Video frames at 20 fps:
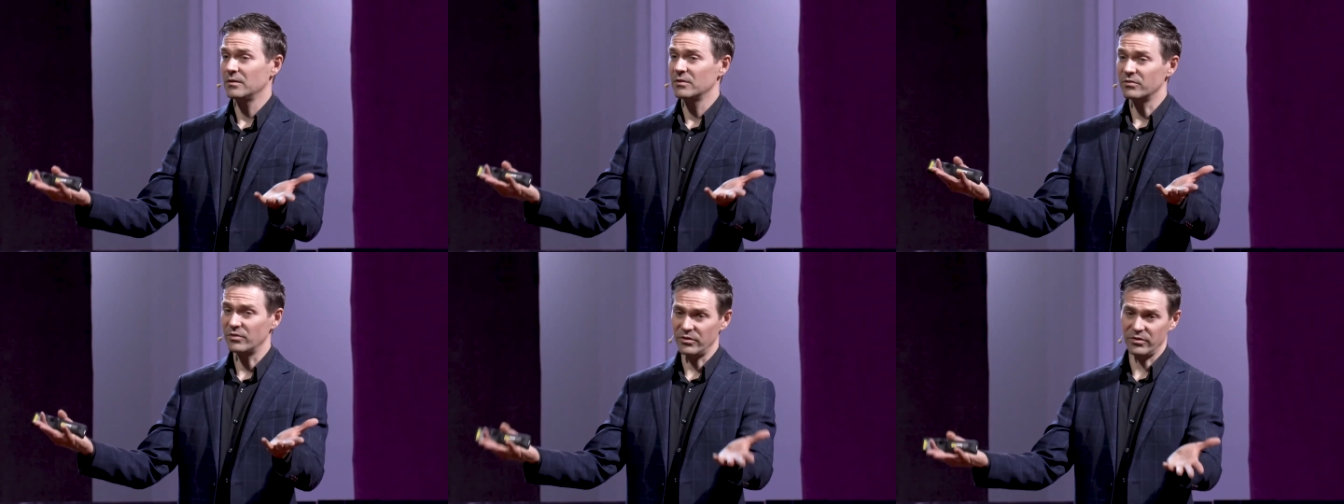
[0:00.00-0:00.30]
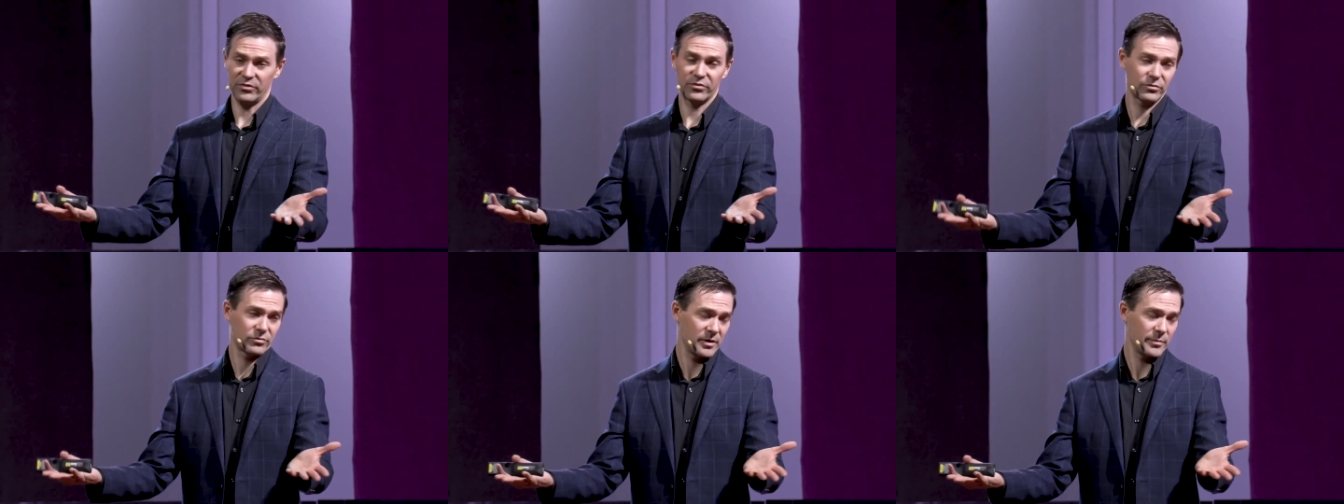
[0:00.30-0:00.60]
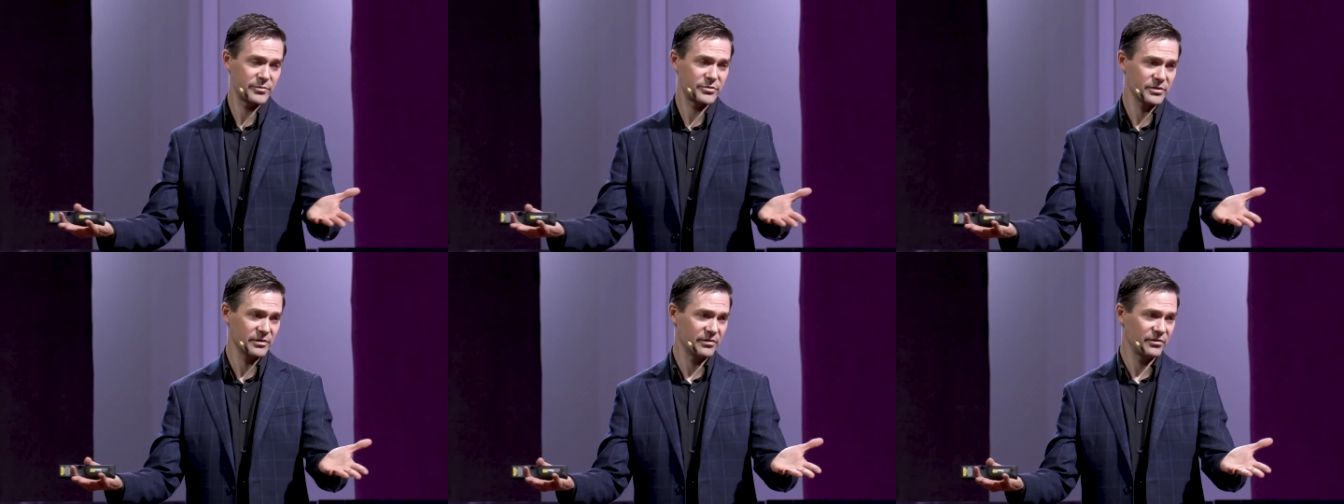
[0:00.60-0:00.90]
To the
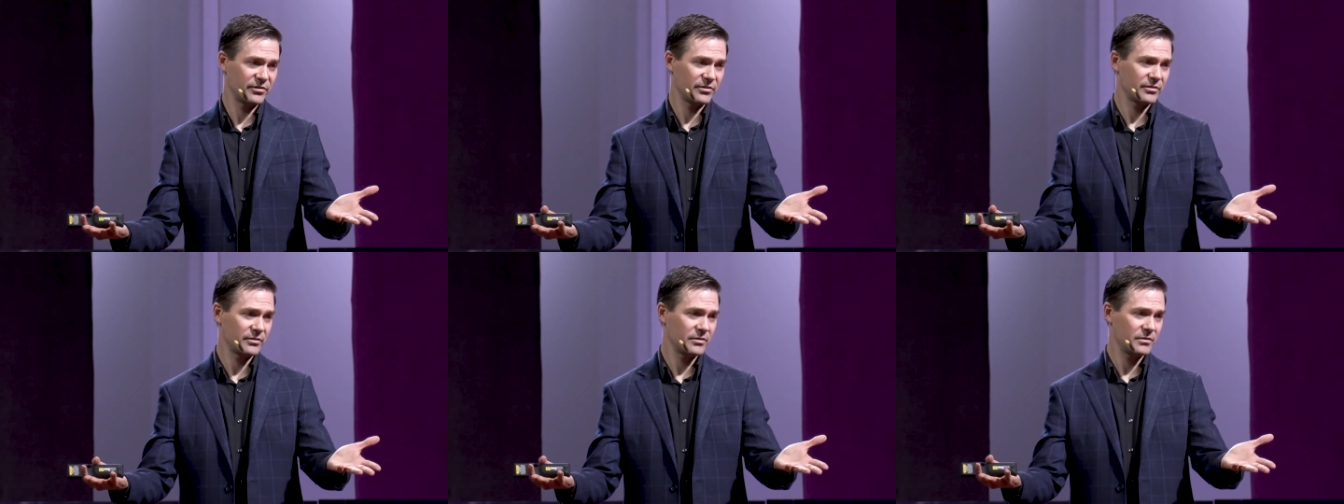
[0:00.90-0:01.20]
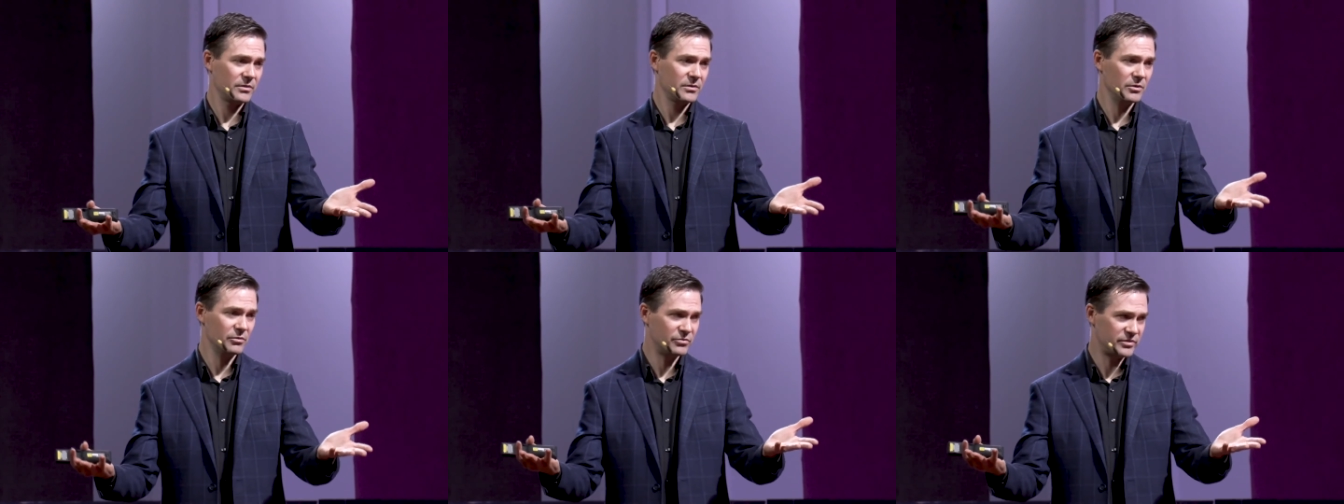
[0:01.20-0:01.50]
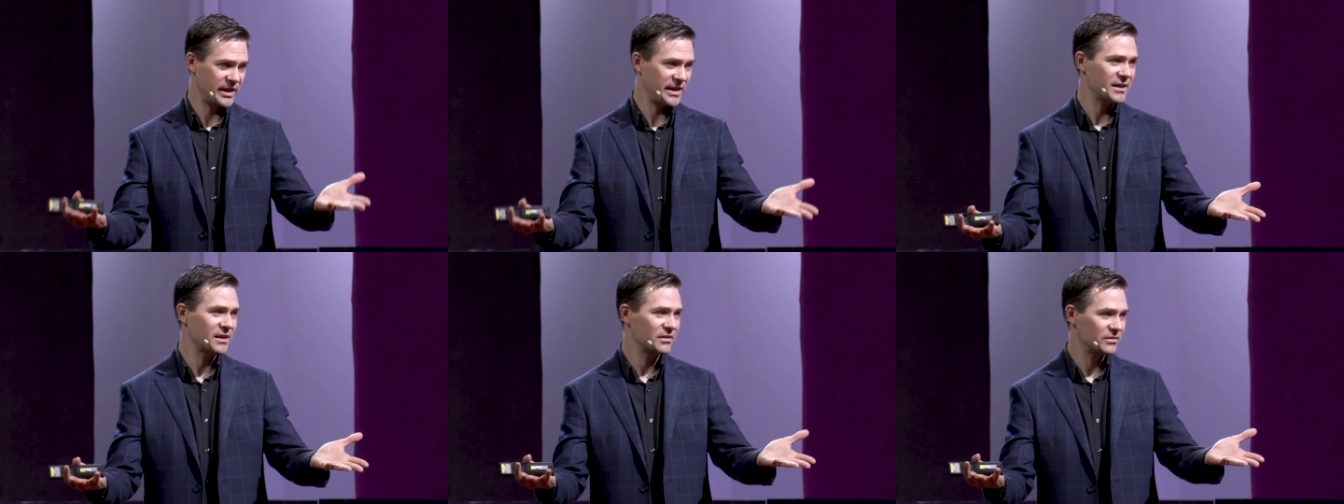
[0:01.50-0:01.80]
scriptures. You
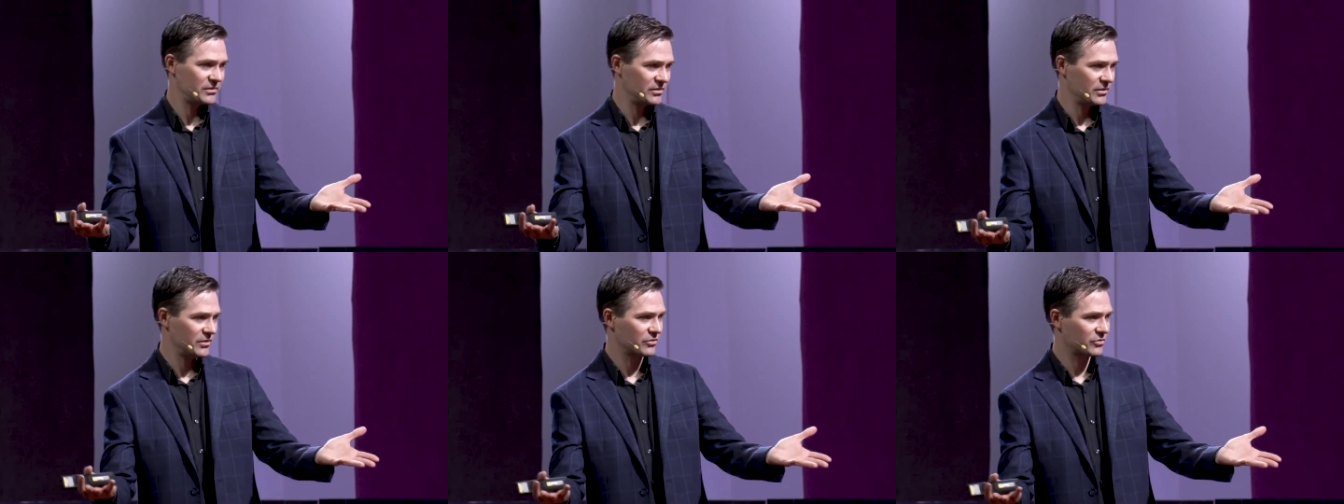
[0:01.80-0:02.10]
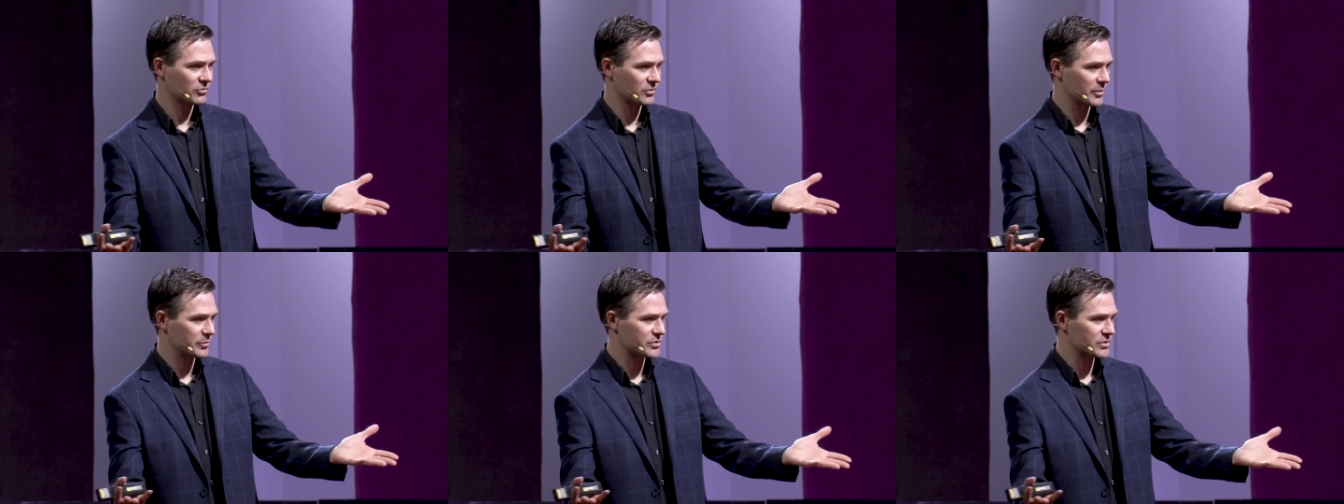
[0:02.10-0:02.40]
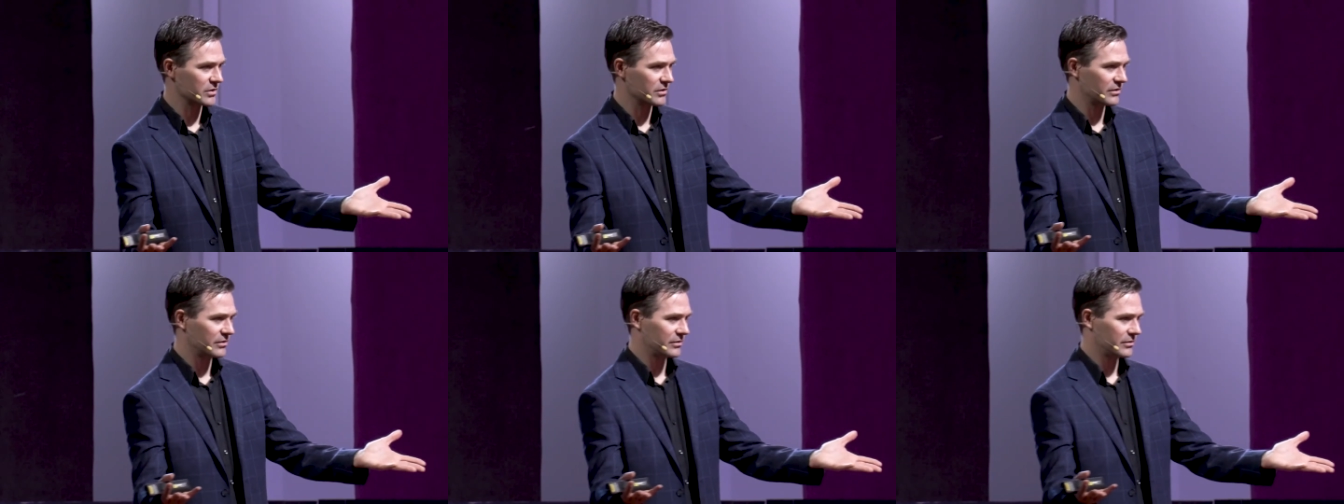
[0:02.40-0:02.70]
take it to the
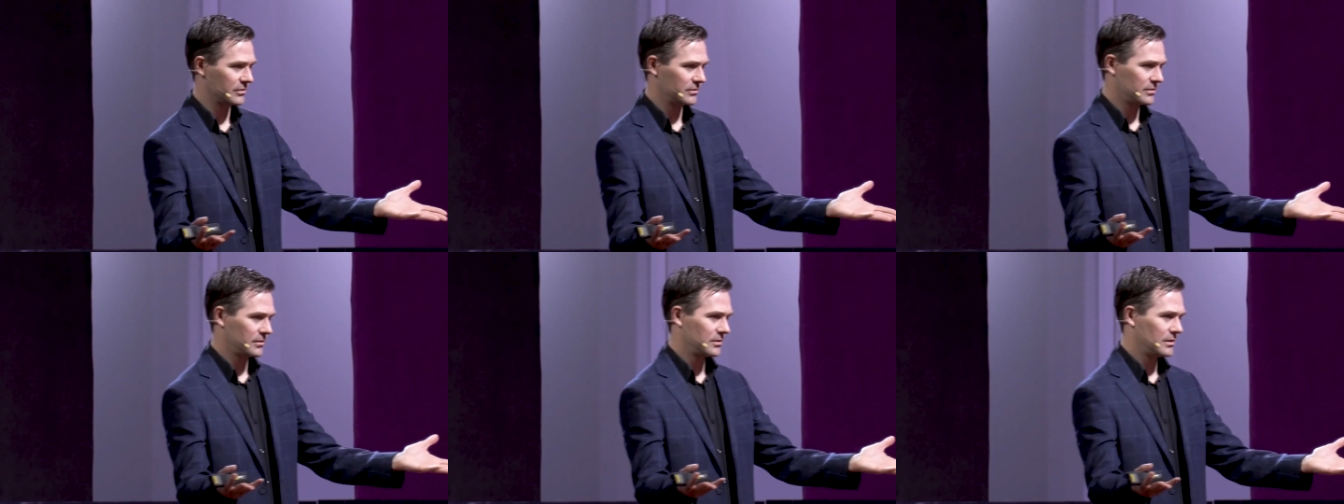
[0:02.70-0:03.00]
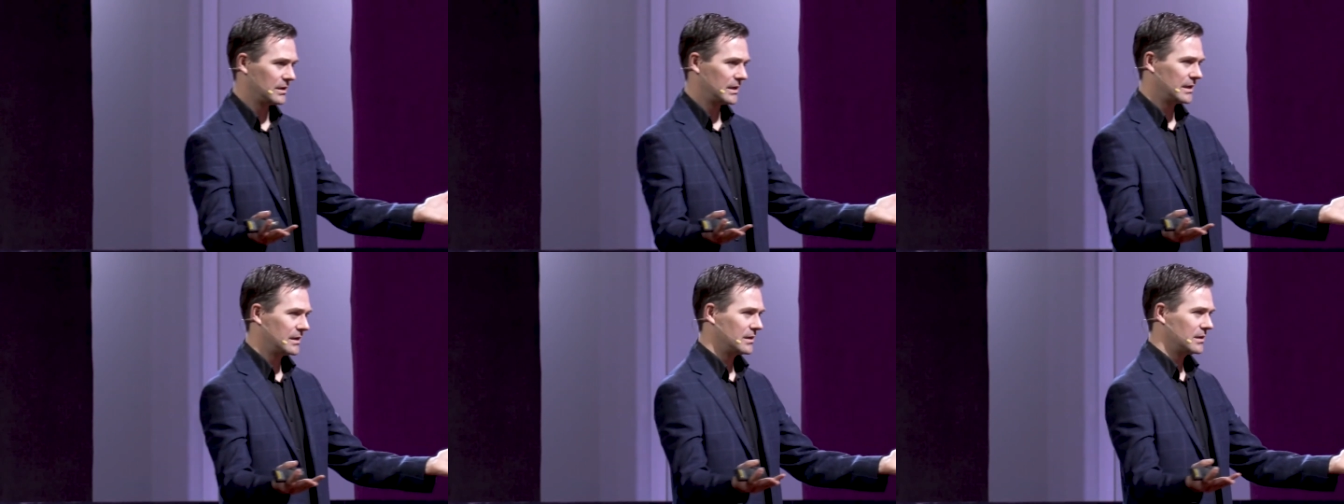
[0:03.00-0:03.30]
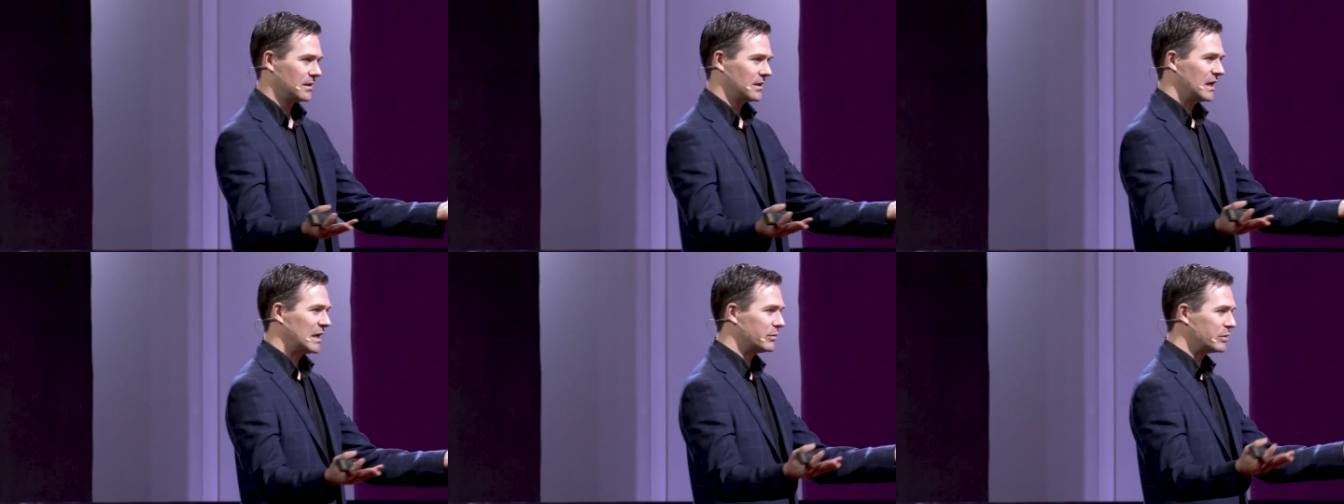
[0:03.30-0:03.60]
scriptures.
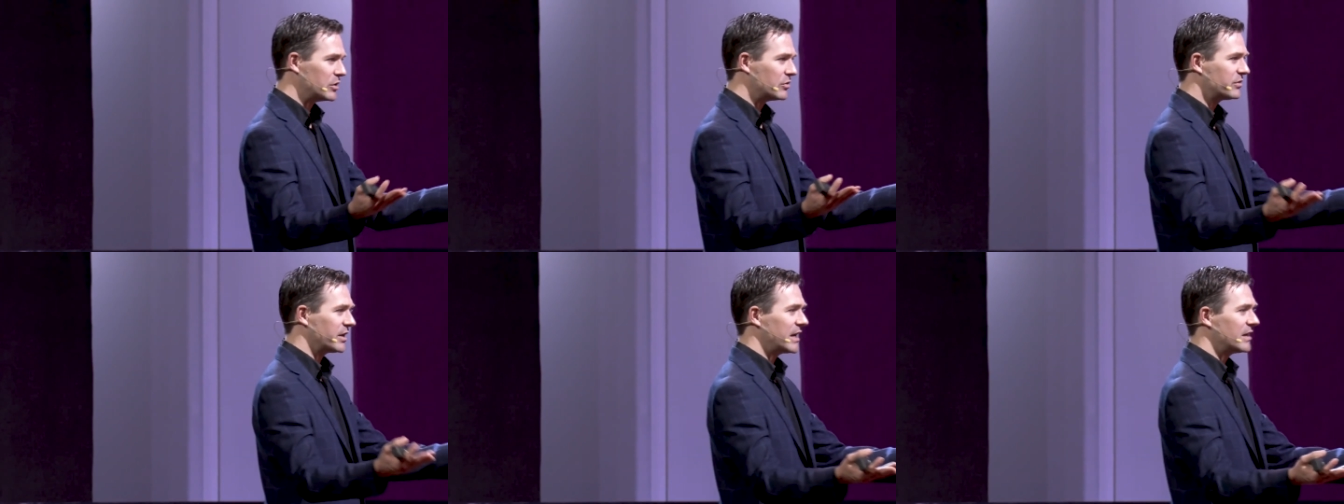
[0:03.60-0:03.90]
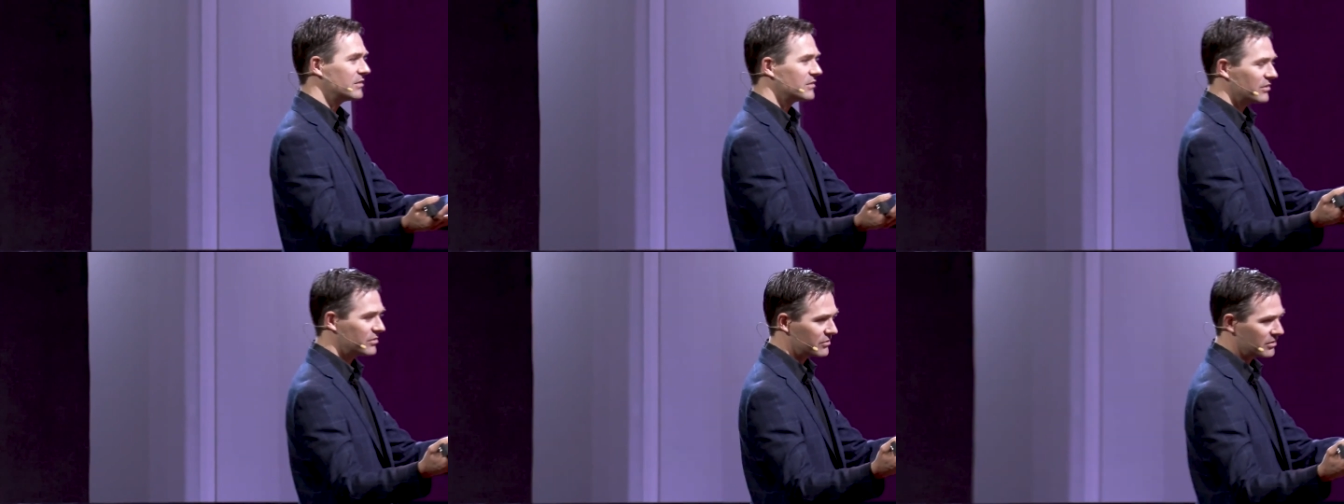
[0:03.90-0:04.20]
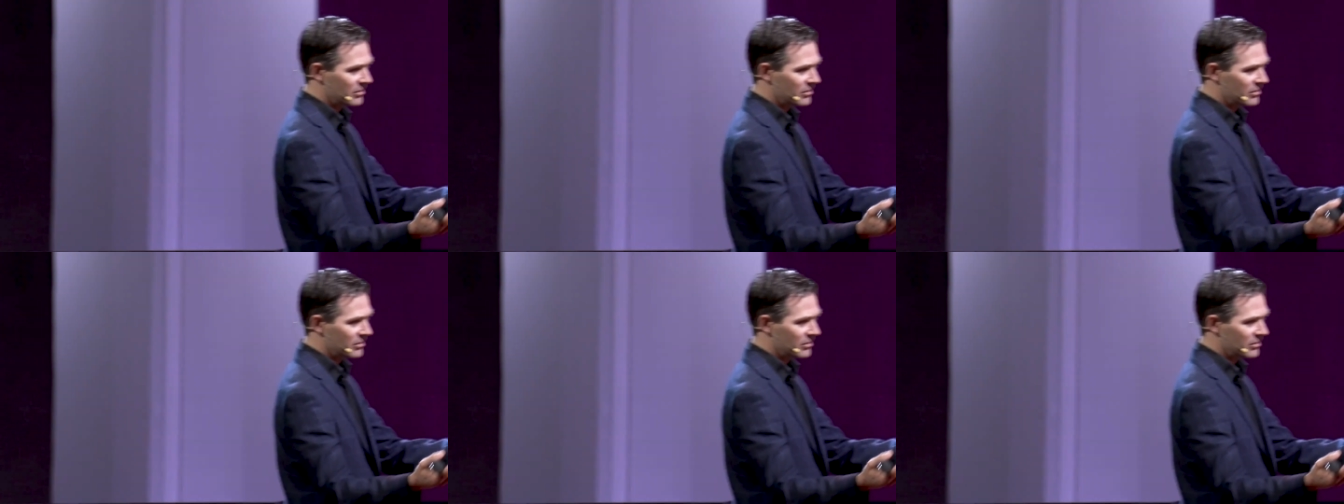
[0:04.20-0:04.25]
And when you take this to